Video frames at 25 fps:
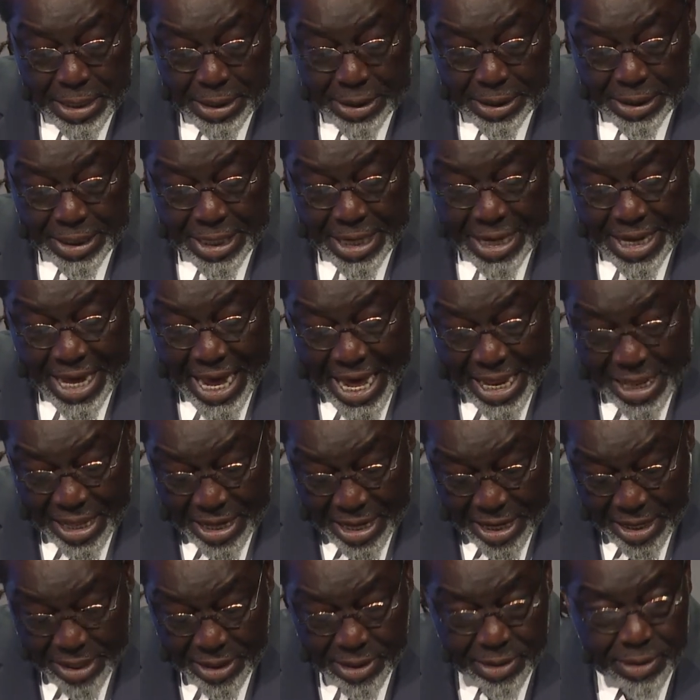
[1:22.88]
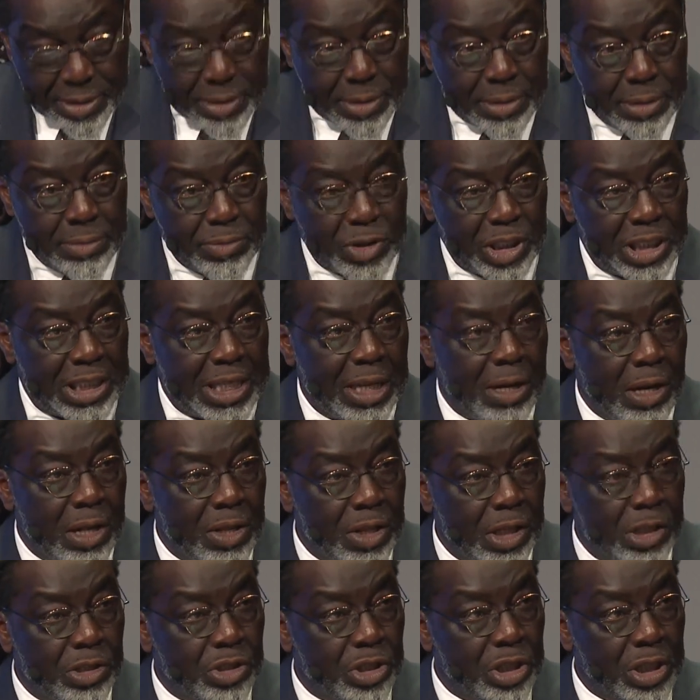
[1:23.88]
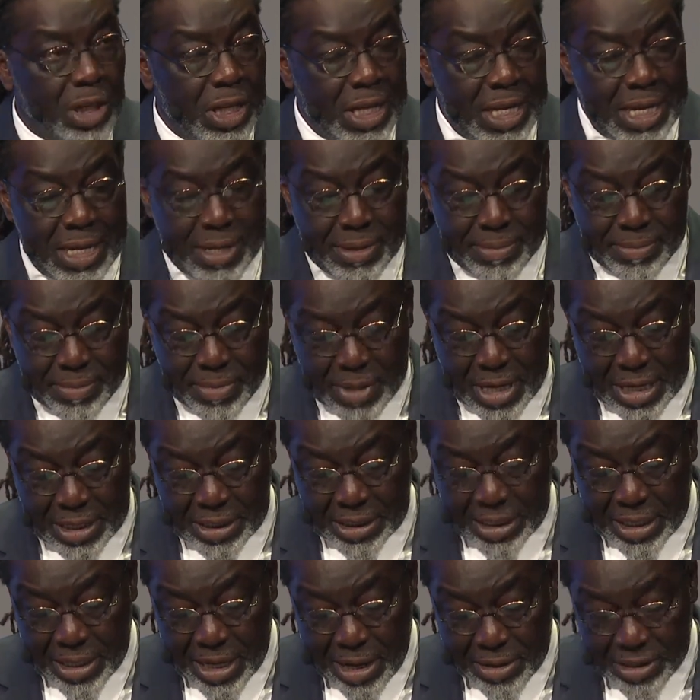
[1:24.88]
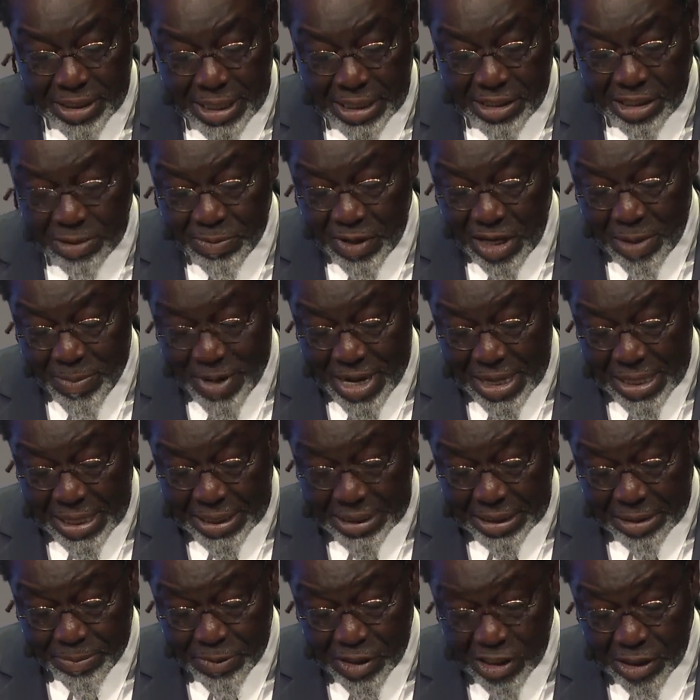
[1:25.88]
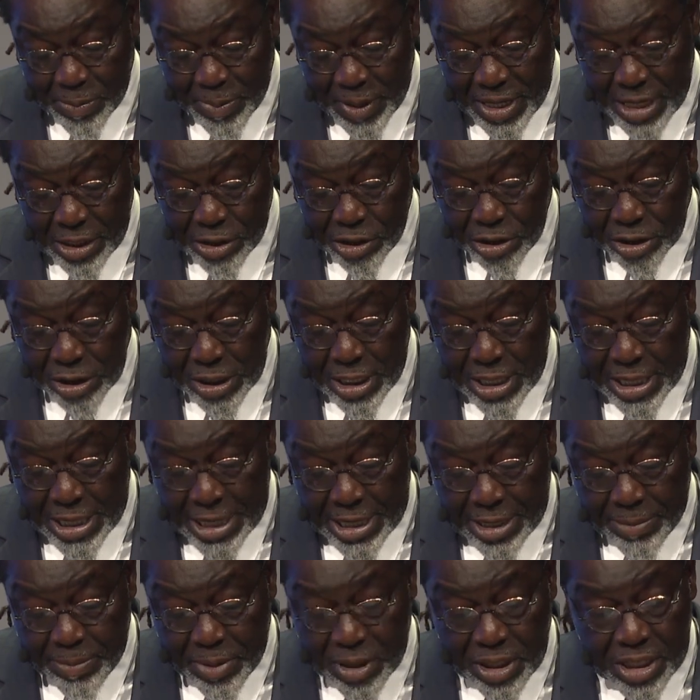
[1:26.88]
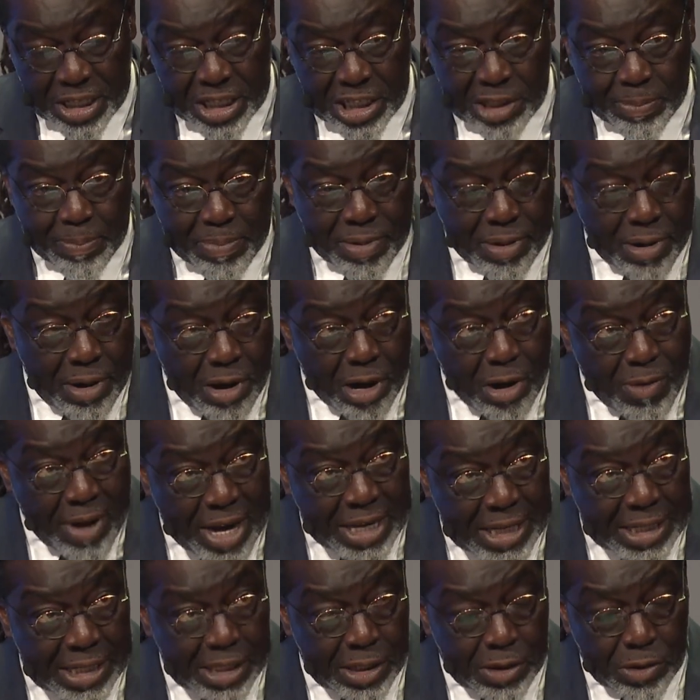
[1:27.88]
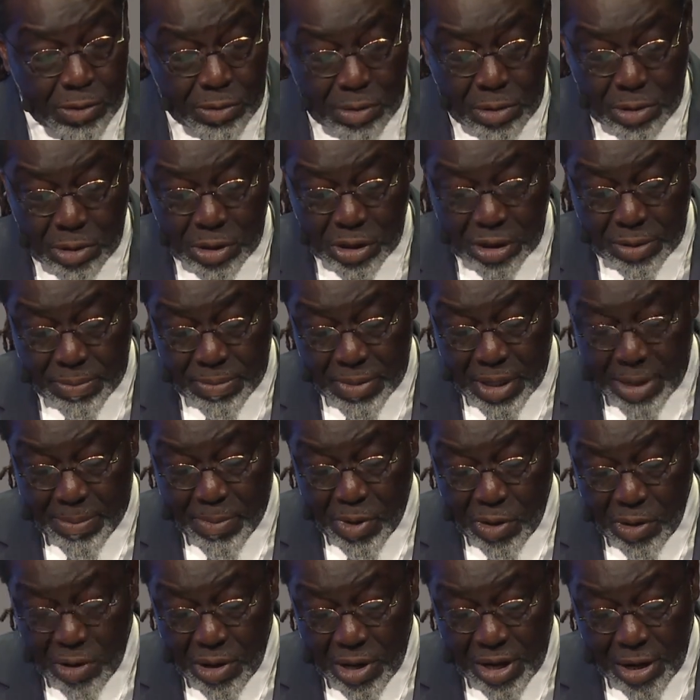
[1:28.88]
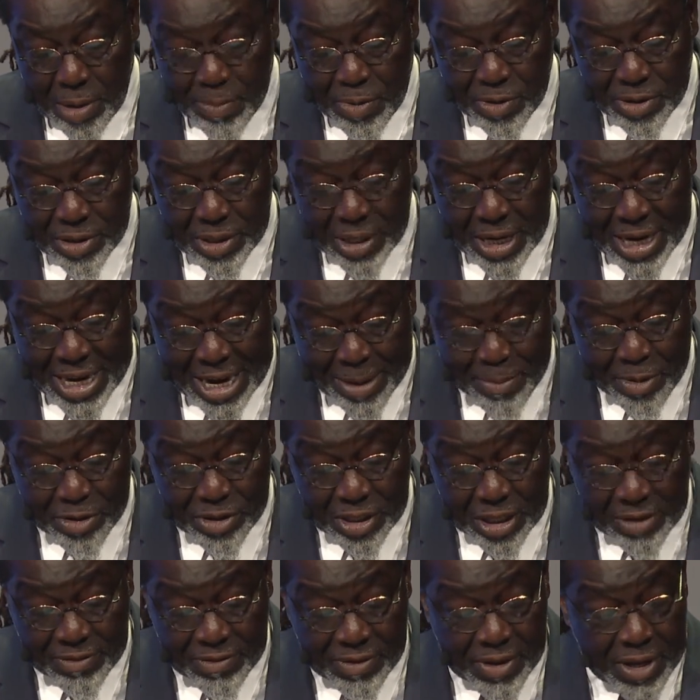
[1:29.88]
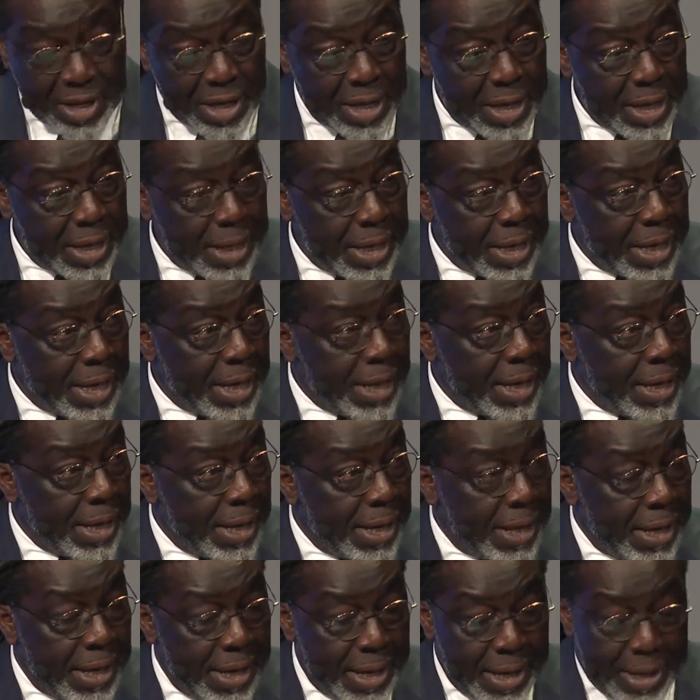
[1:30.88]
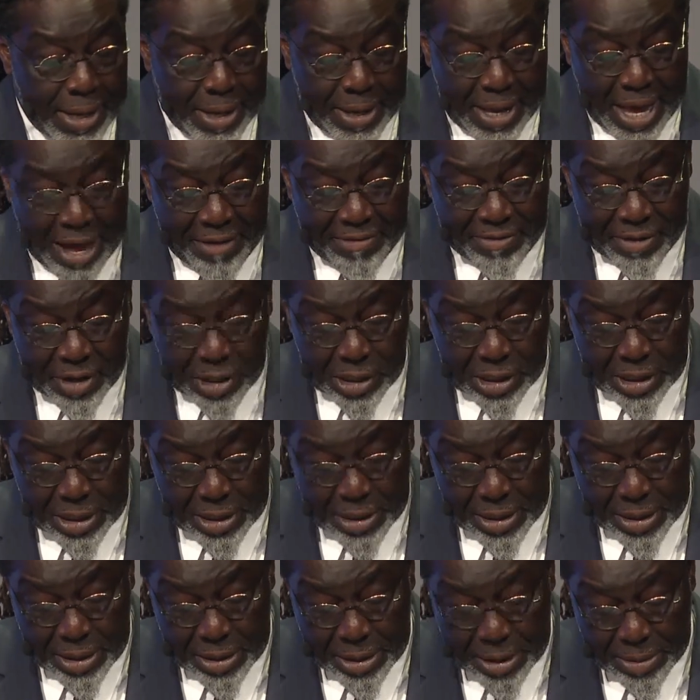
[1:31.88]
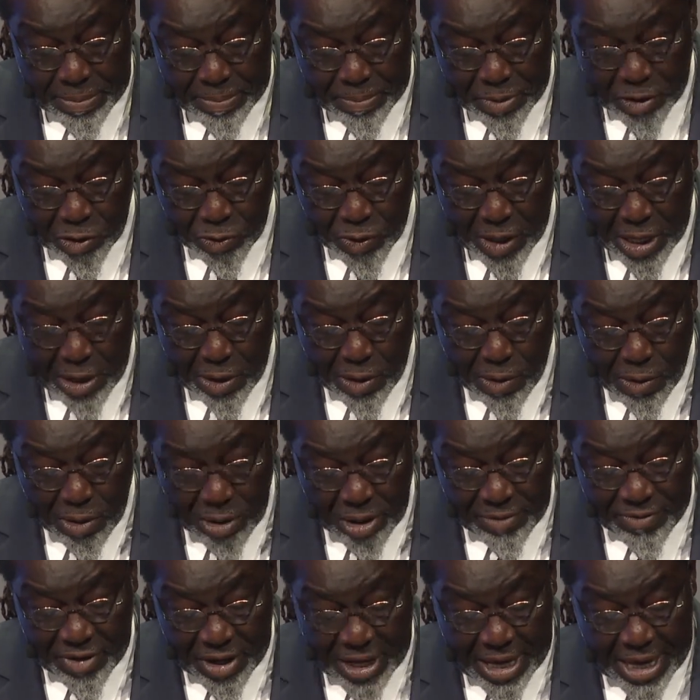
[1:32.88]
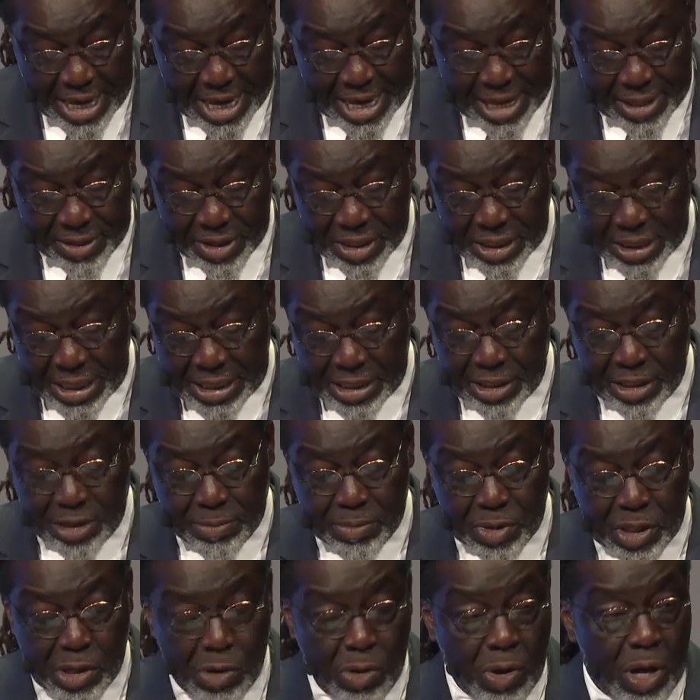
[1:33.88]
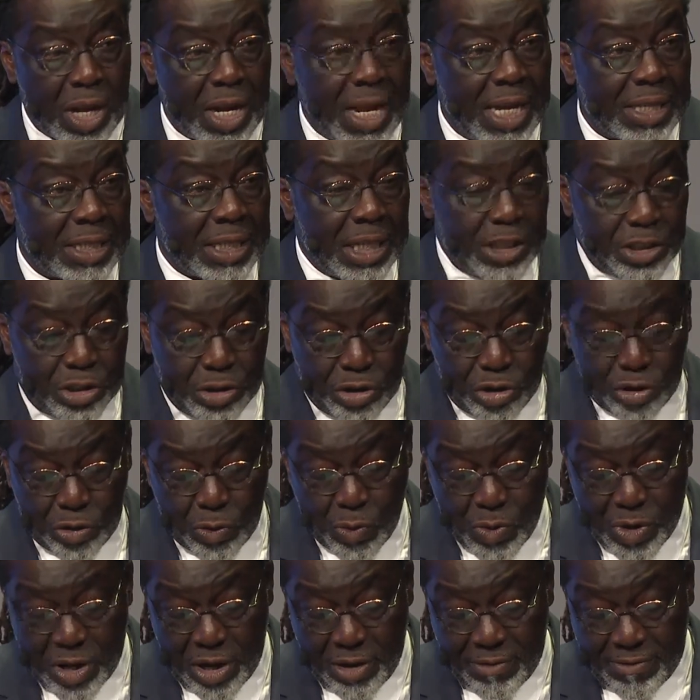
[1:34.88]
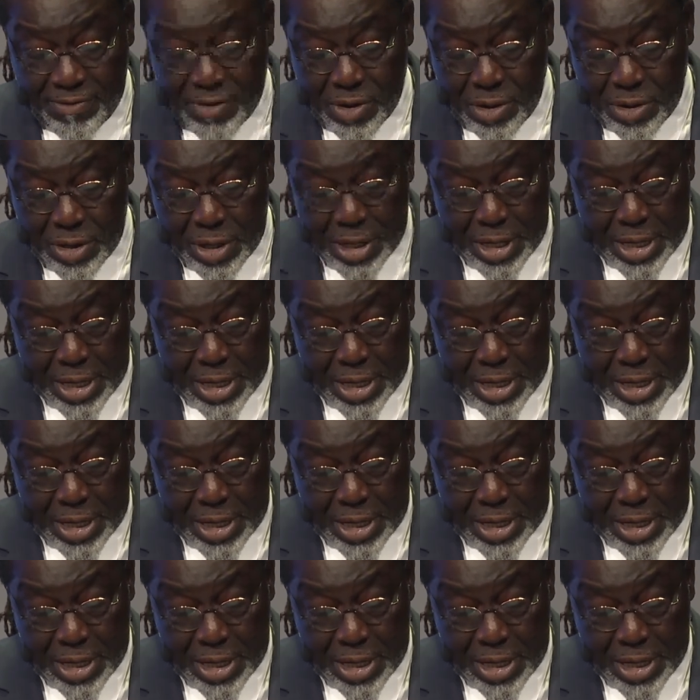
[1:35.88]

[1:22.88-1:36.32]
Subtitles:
Together, we're still on this journey. I said something about this in my speech, but this is progress towards a more collaborative effort between all of you here, the systems and organisations you work for,